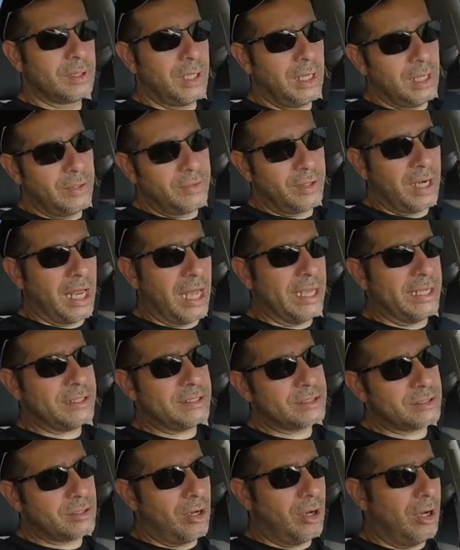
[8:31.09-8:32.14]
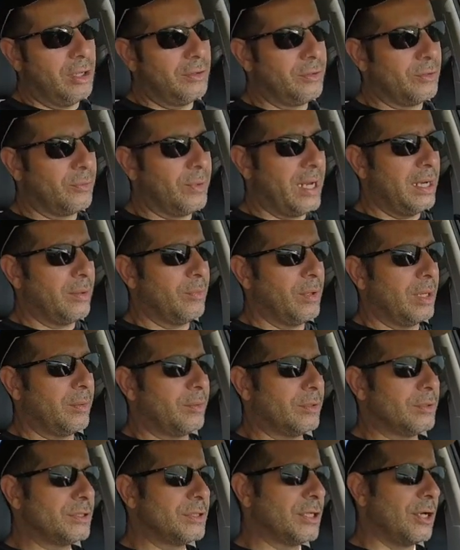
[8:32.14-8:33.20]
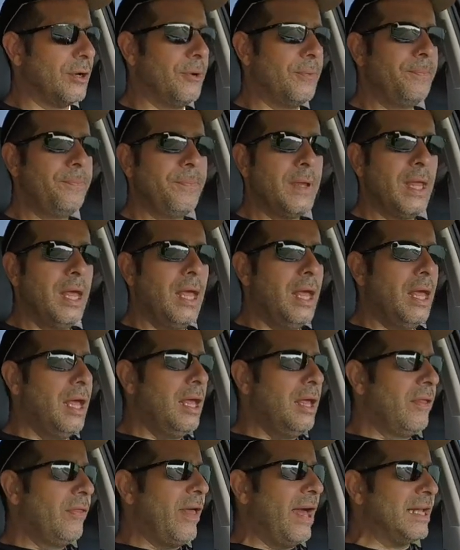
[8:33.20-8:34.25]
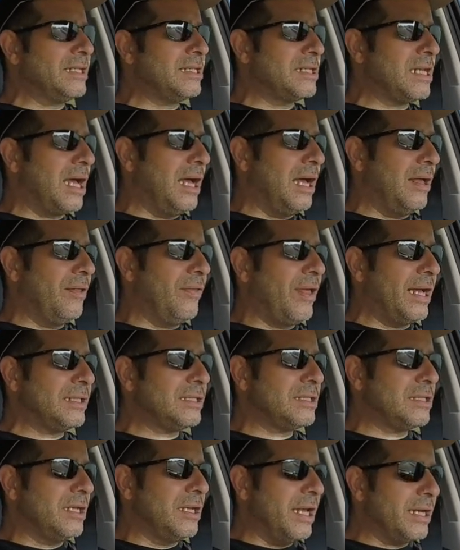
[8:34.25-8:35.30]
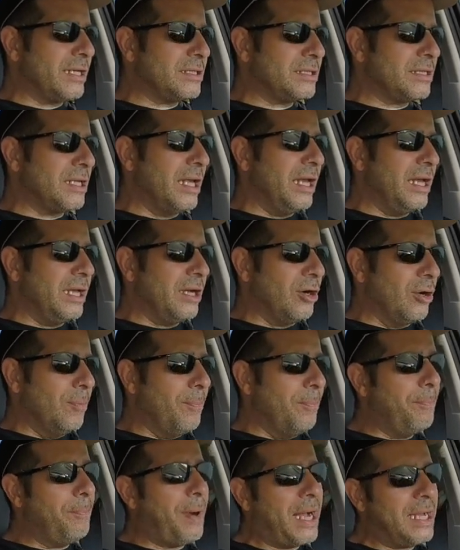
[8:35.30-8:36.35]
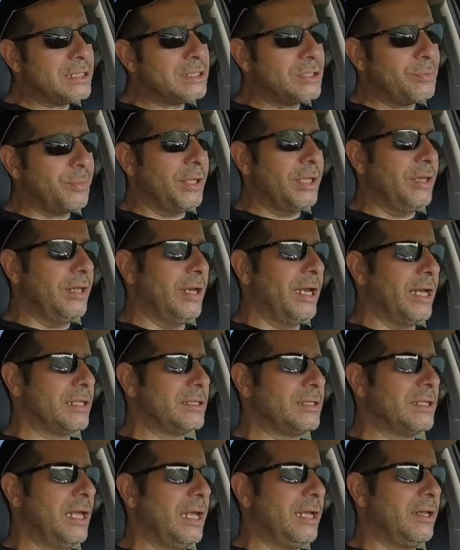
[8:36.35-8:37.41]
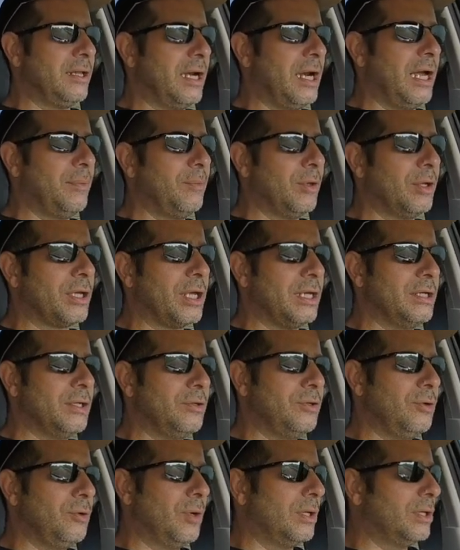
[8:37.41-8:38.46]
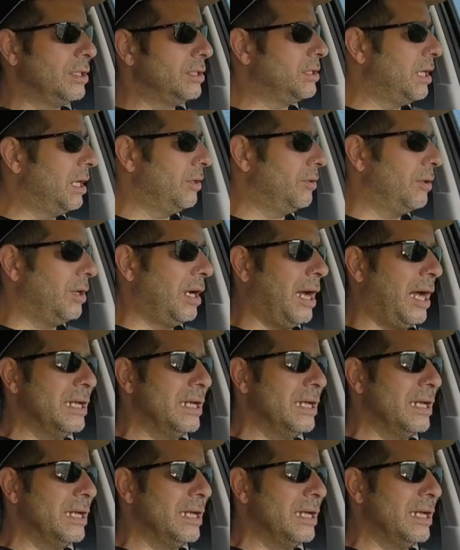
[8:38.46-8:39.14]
uh, the lights on the Ram Rebel. So that's uh, that's the next thing, or possibly the next thing that I'm looking to do on the Tundra.